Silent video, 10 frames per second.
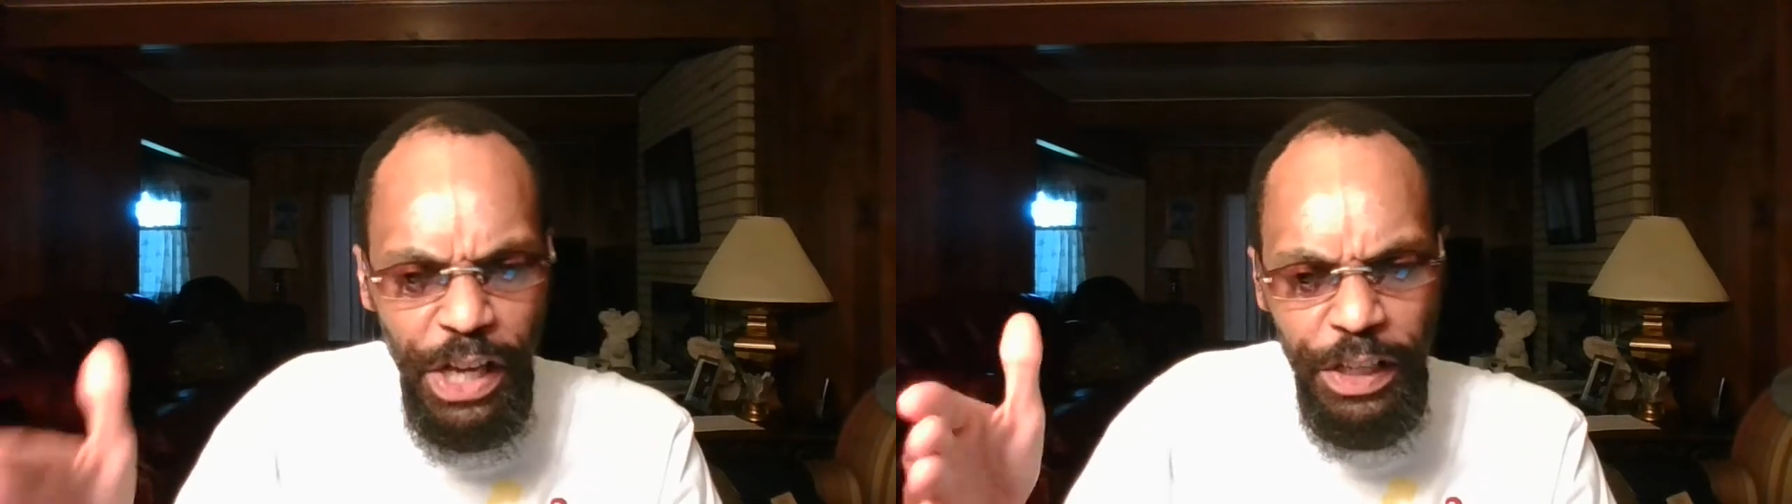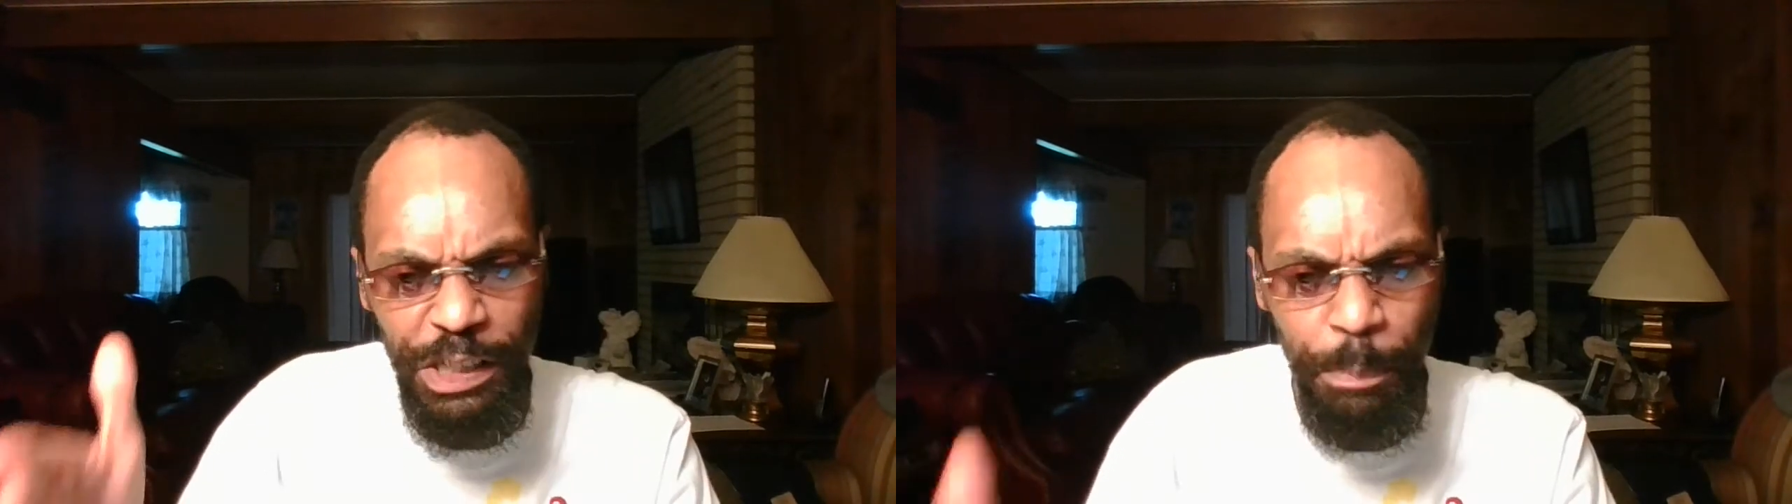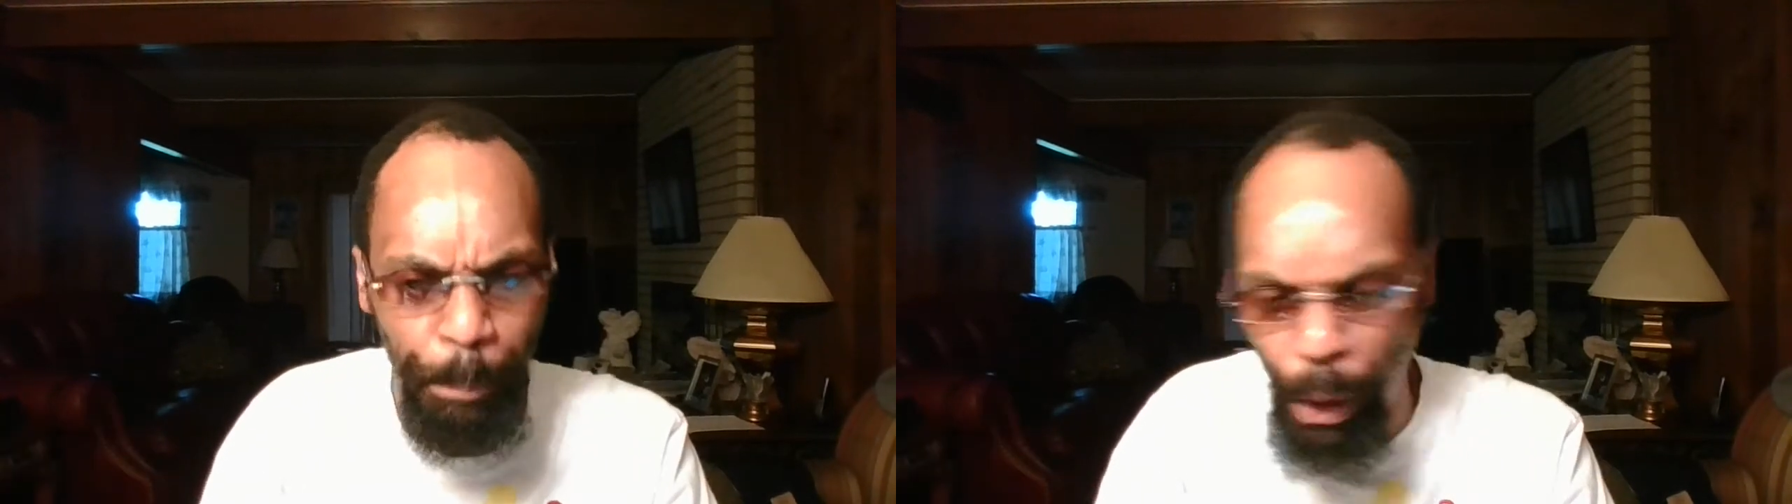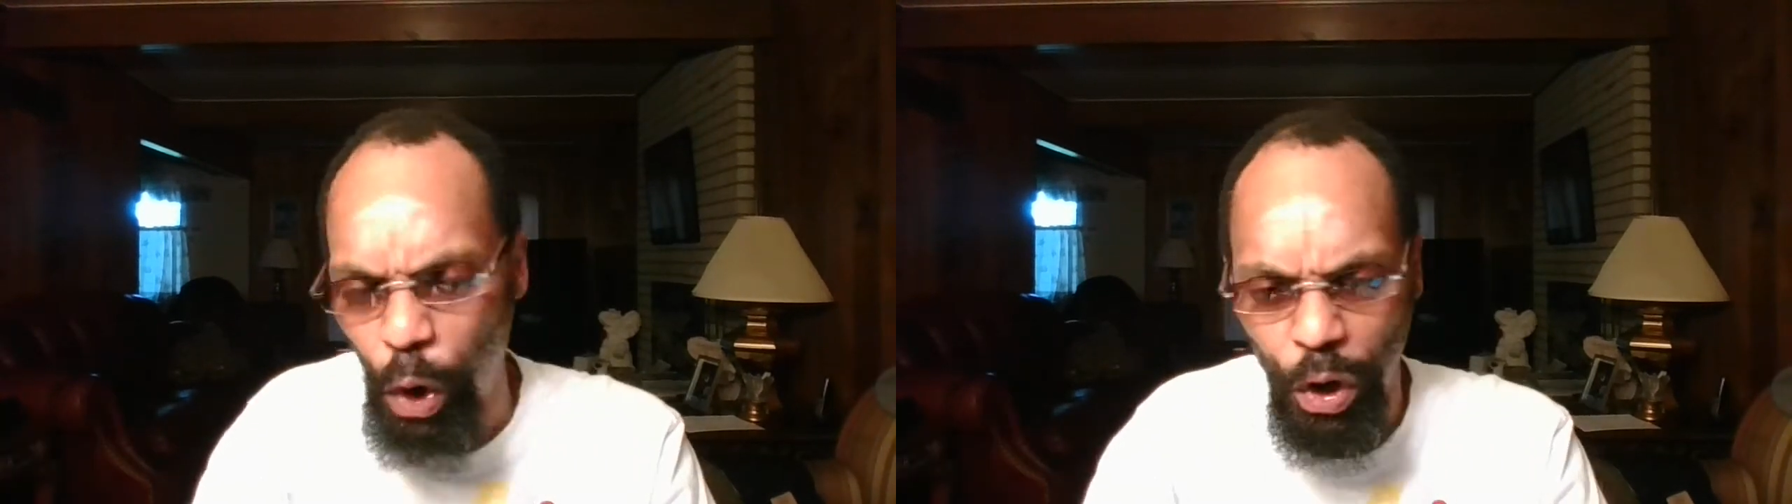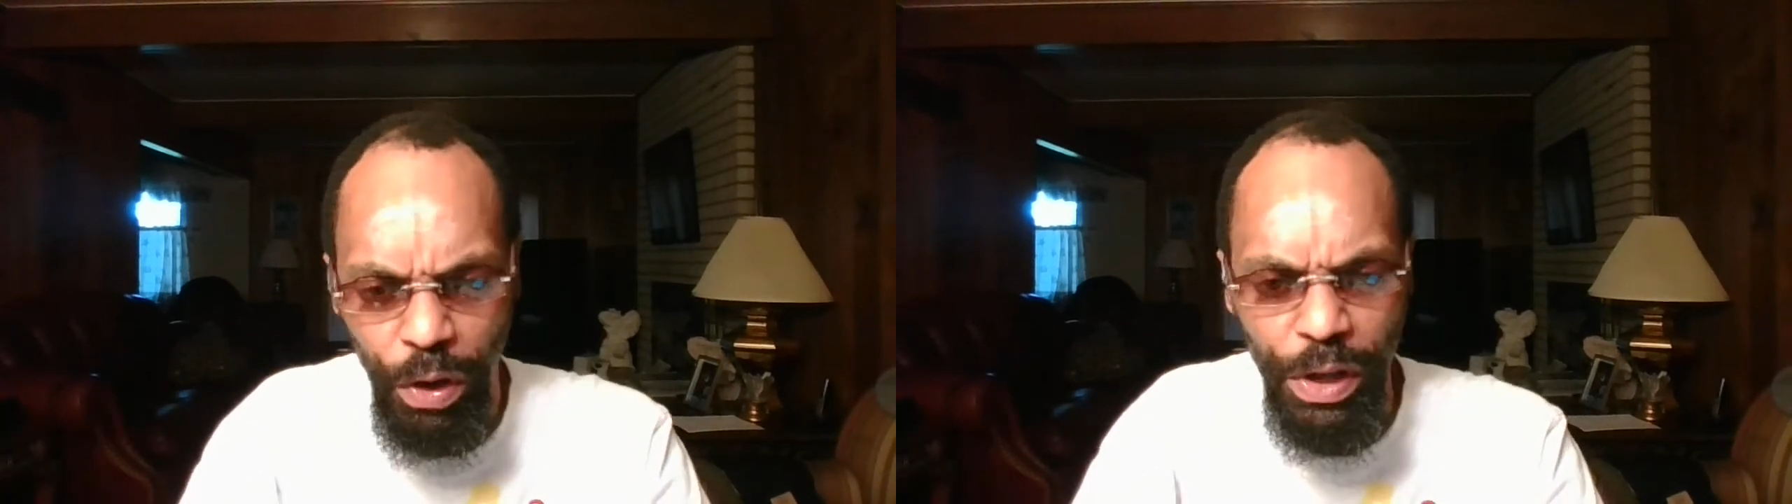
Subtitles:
of this book,